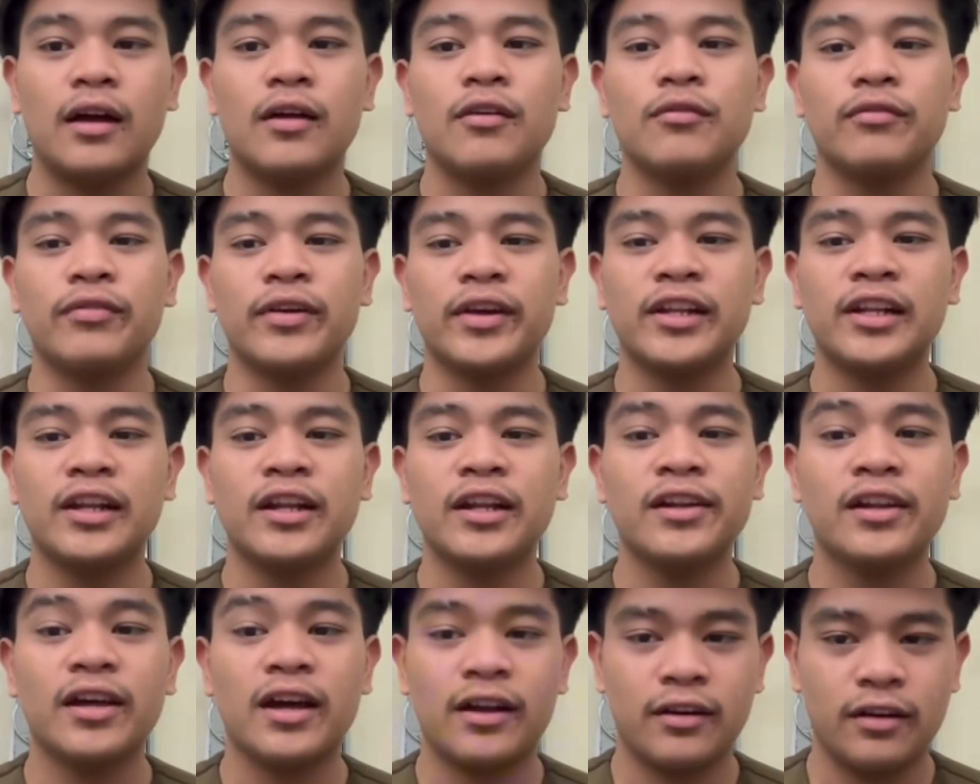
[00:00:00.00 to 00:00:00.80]

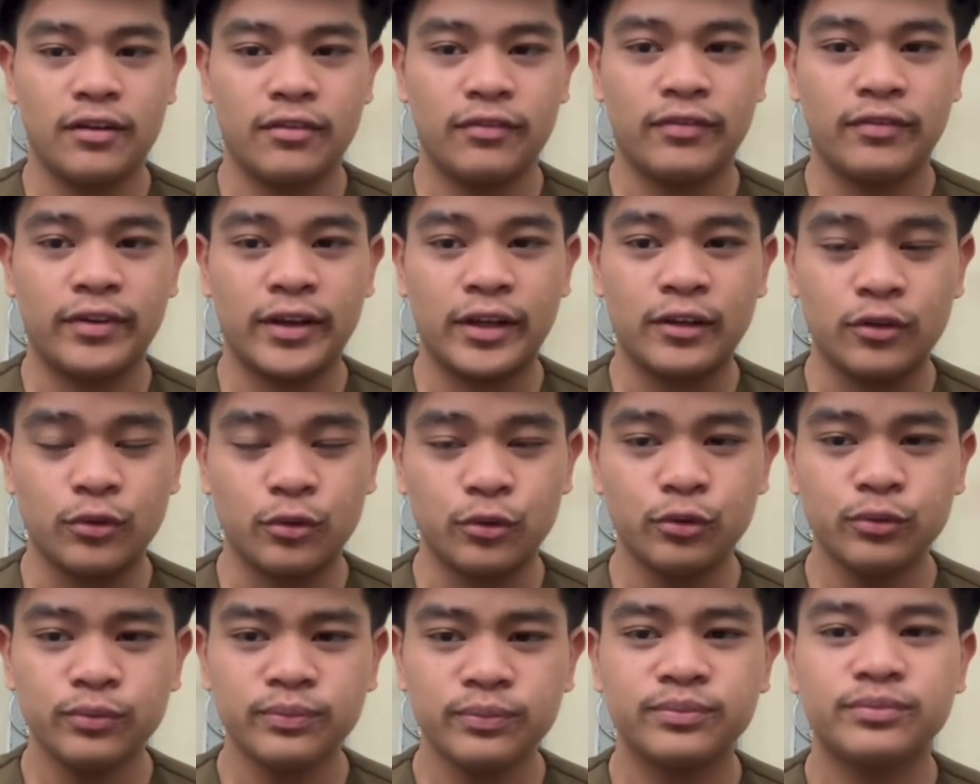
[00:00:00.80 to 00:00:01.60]
vanillin RF
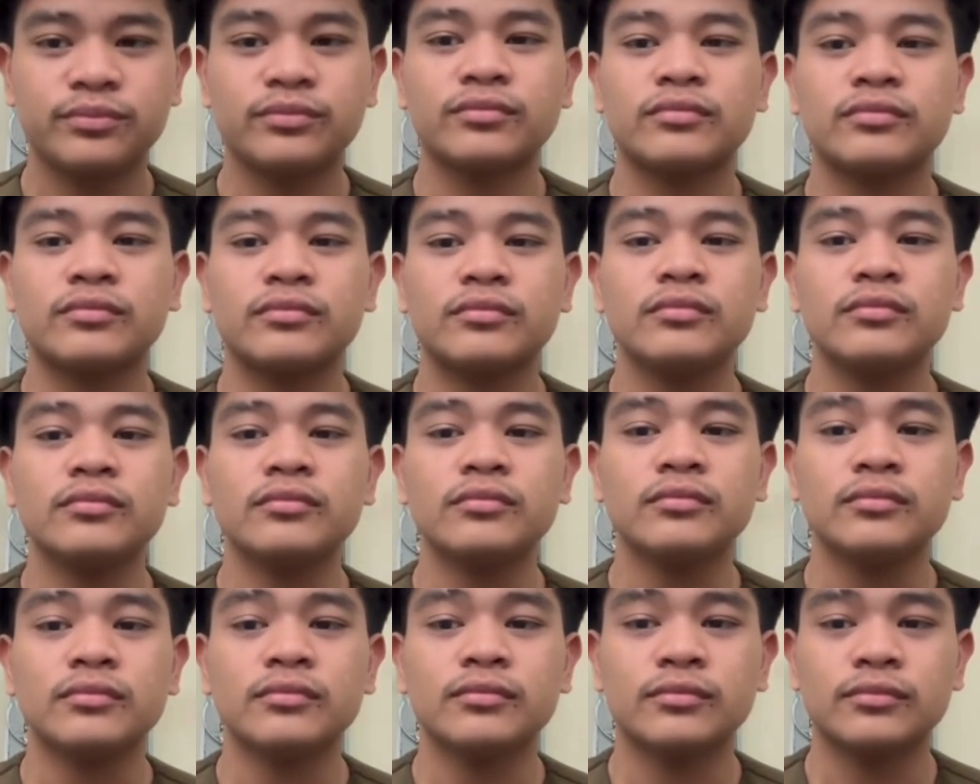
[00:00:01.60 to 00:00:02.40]
value
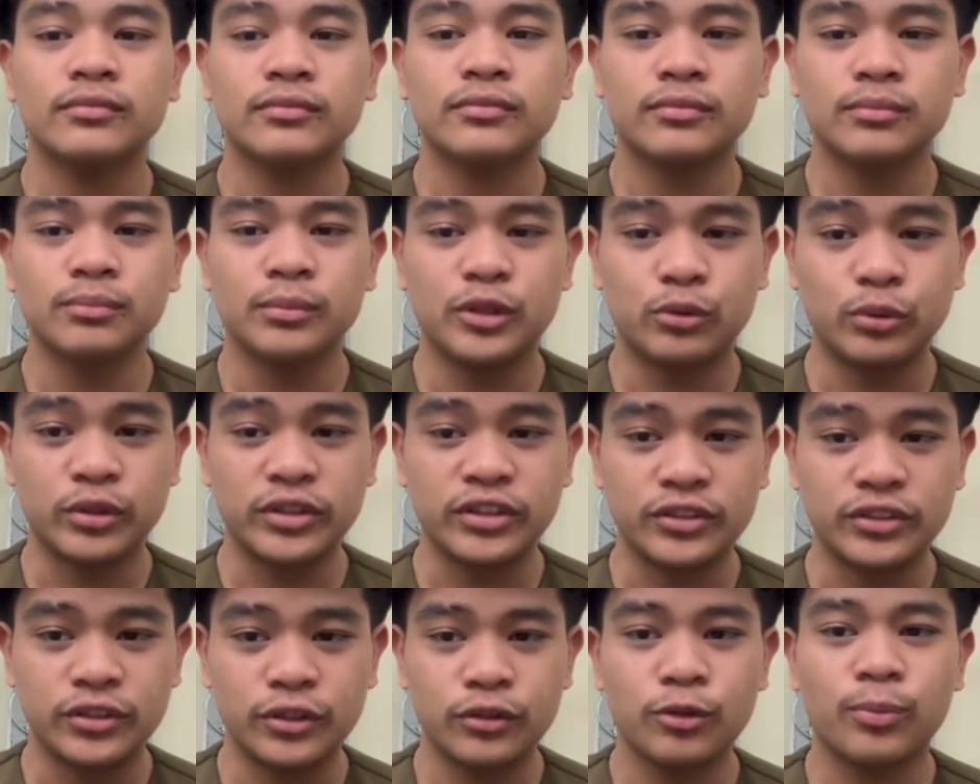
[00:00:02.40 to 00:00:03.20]

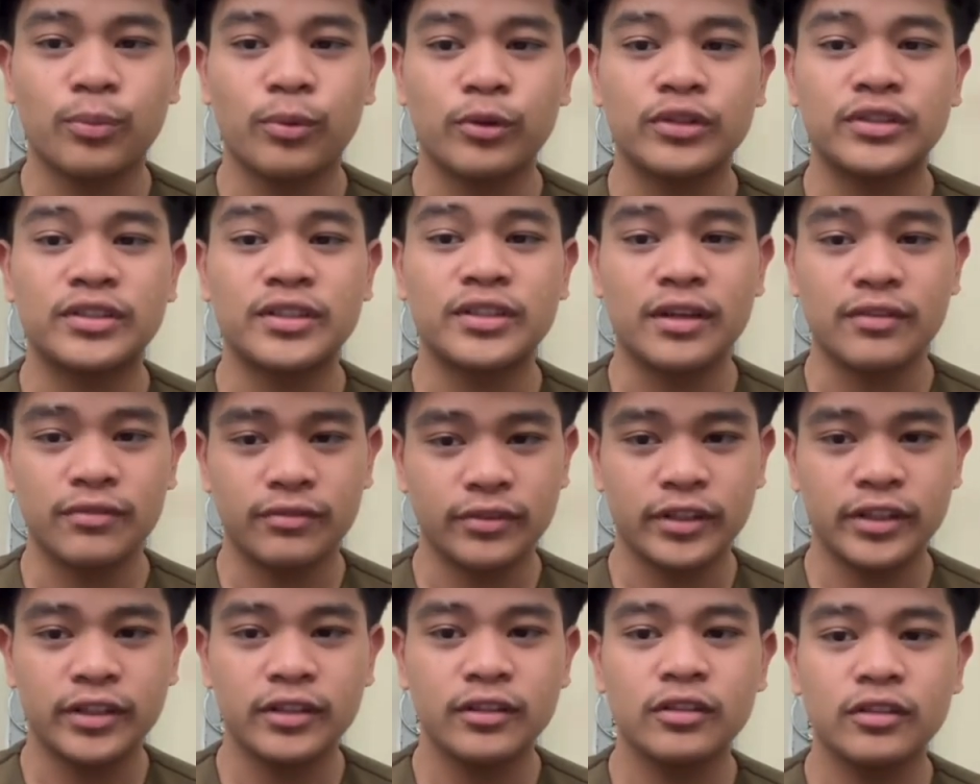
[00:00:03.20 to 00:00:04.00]
between
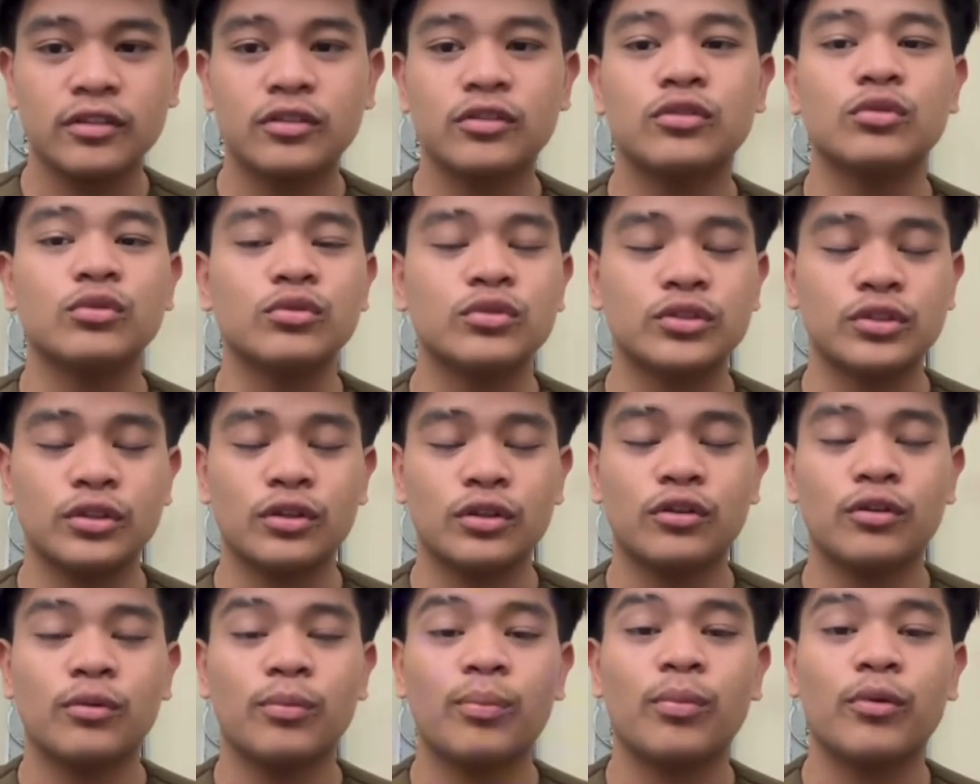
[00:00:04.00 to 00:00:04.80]
0.7 to
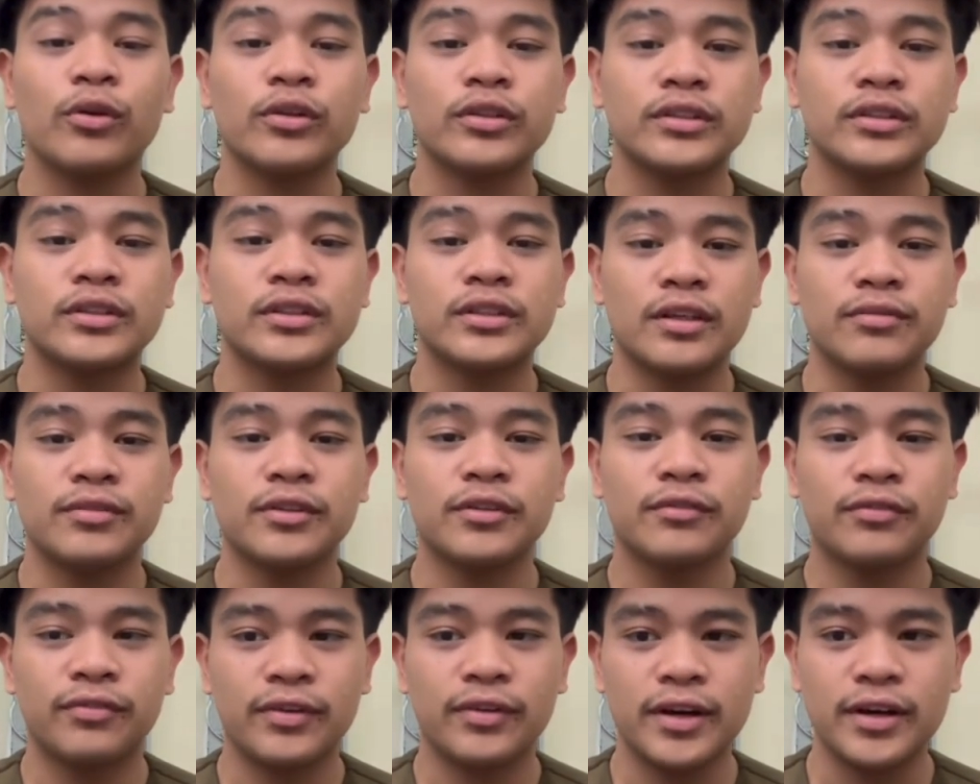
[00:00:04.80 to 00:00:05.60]

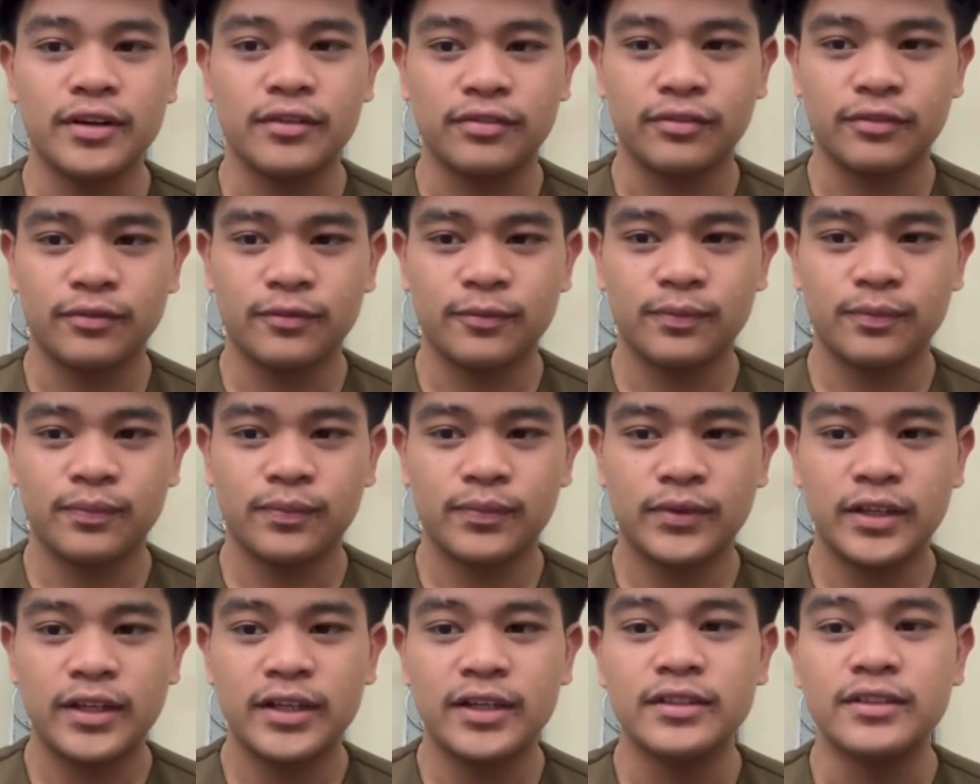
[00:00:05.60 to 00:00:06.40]
0.75.
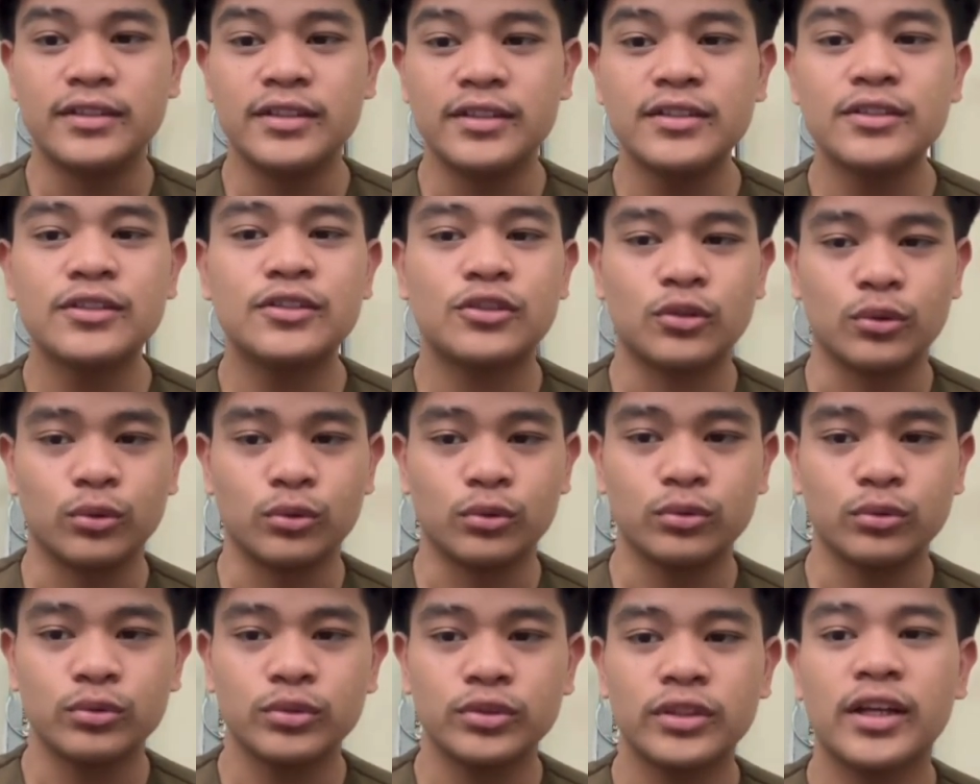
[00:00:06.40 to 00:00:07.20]
This
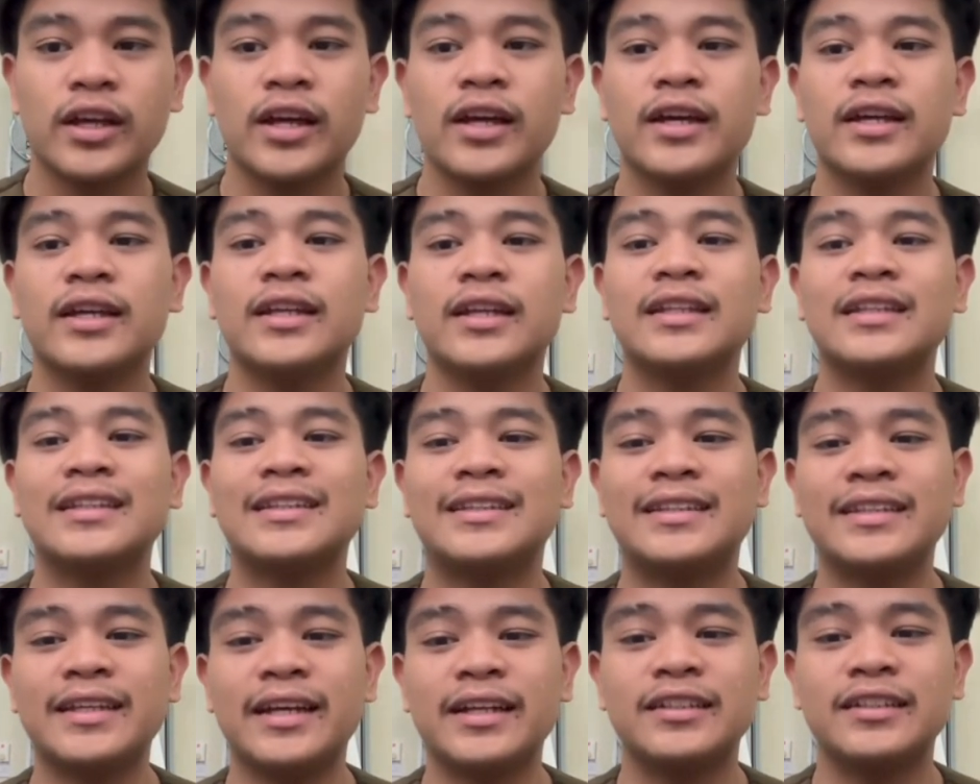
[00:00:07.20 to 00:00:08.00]
shows
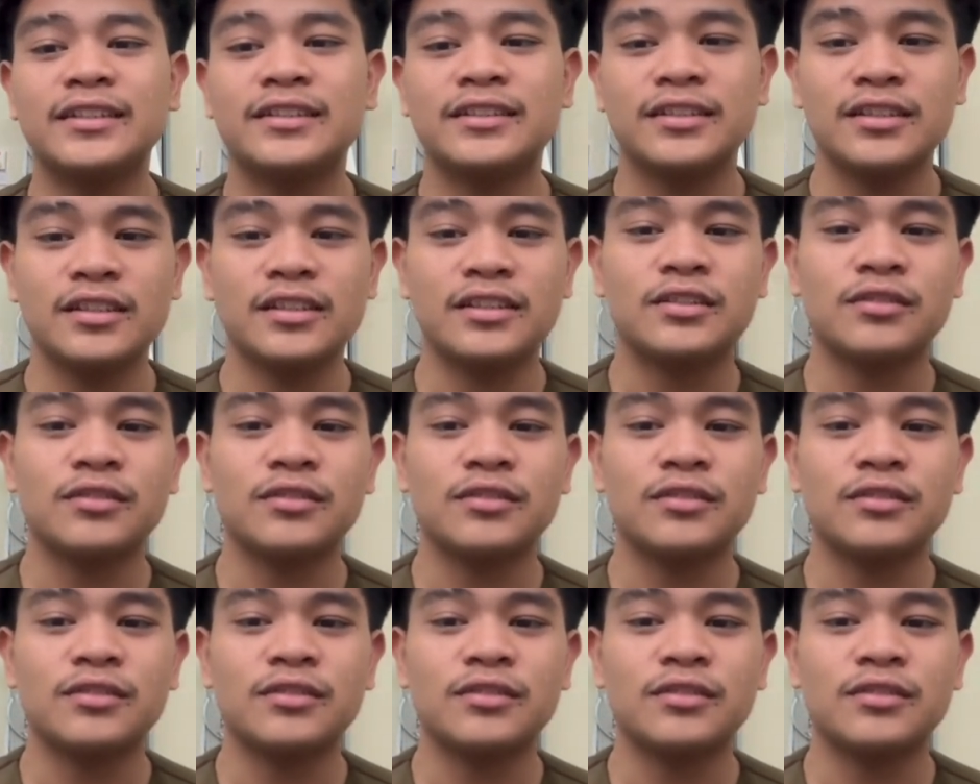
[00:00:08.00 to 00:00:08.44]
TLC is